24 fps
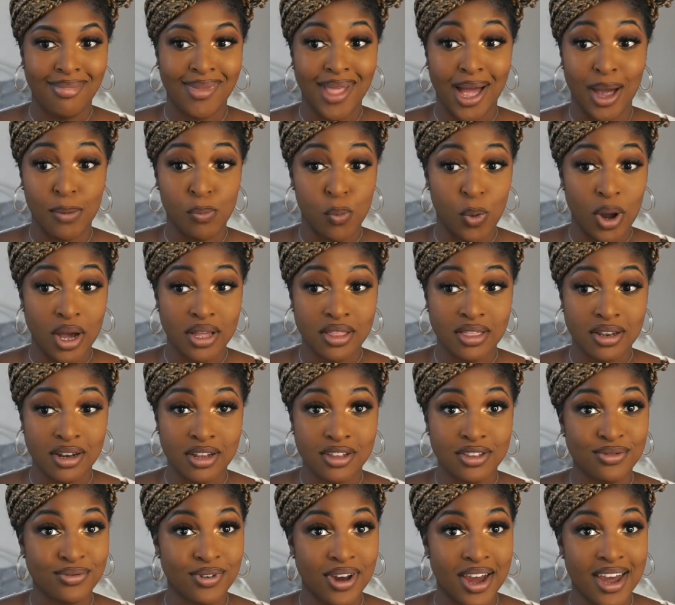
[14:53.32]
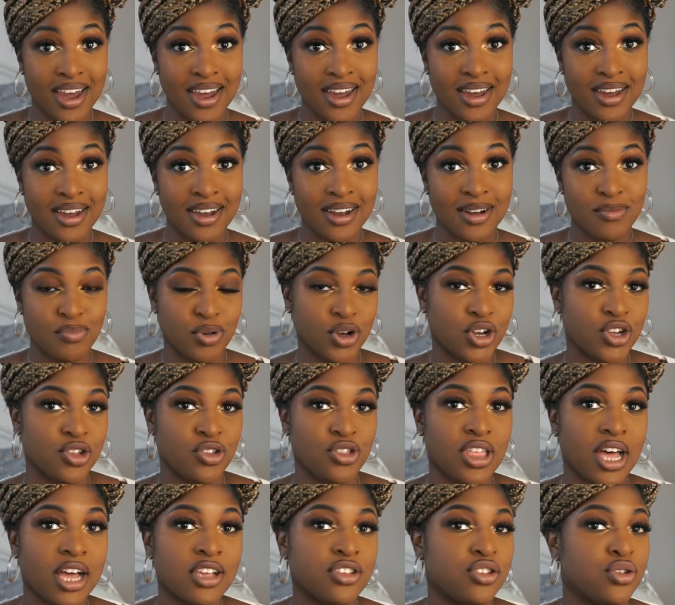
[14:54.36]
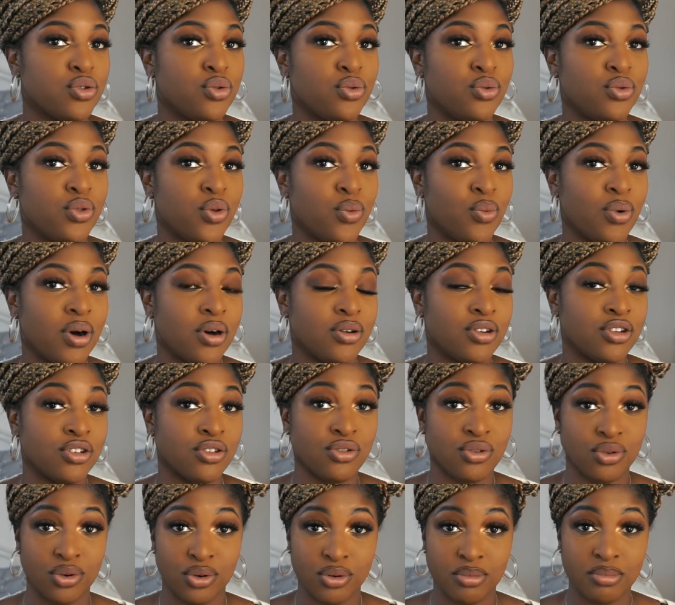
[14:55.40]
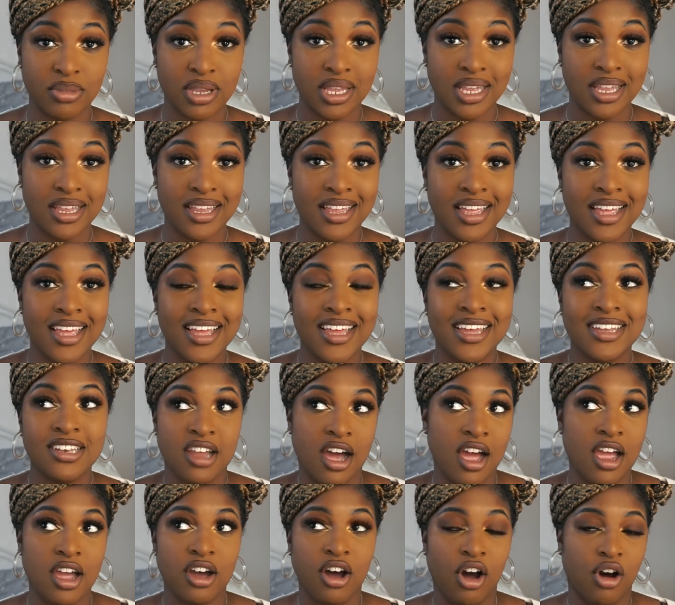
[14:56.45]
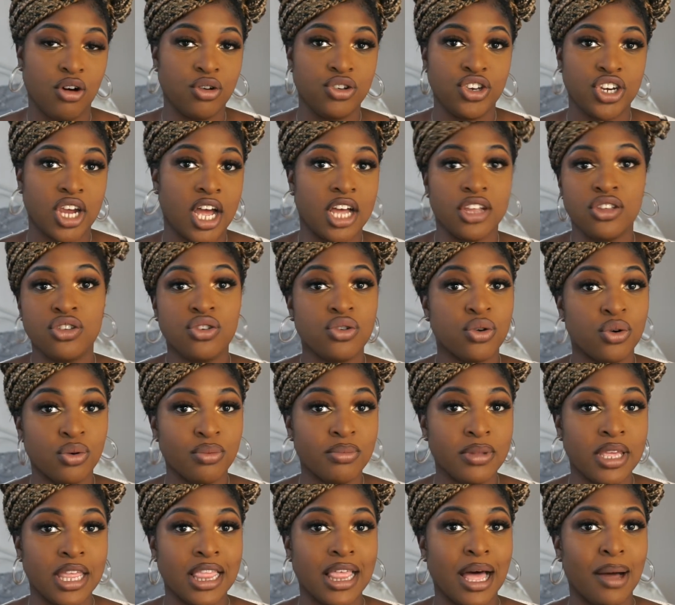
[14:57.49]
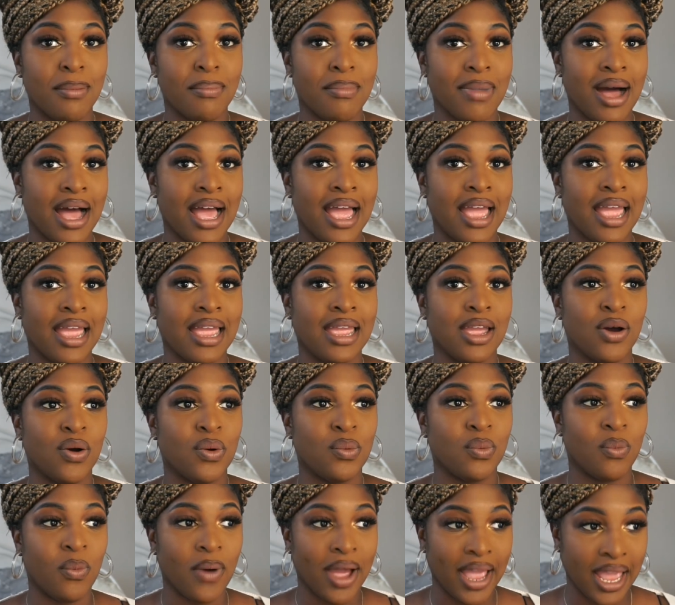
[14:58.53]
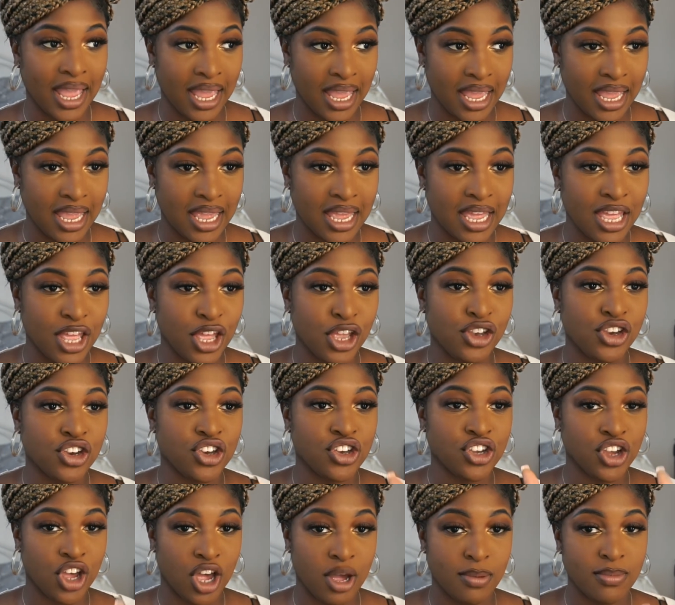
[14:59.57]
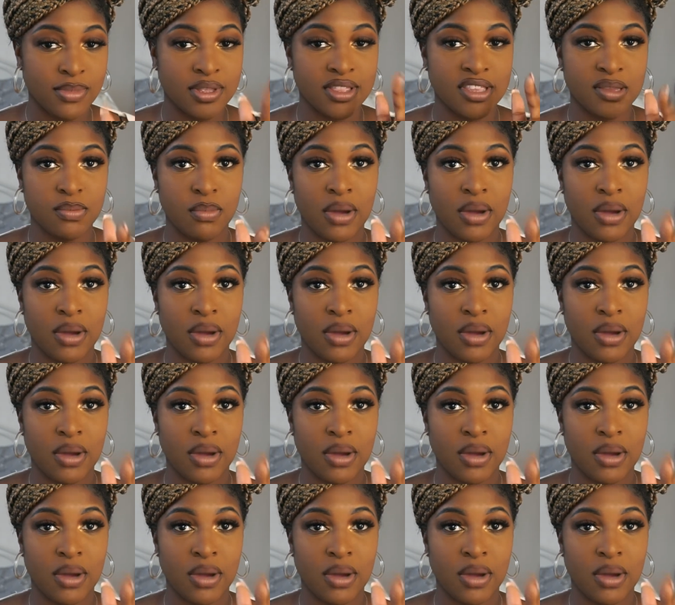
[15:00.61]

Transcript: I'm worthless, right? Because that's all the world has taught me, diet culture has taught me that my weight determines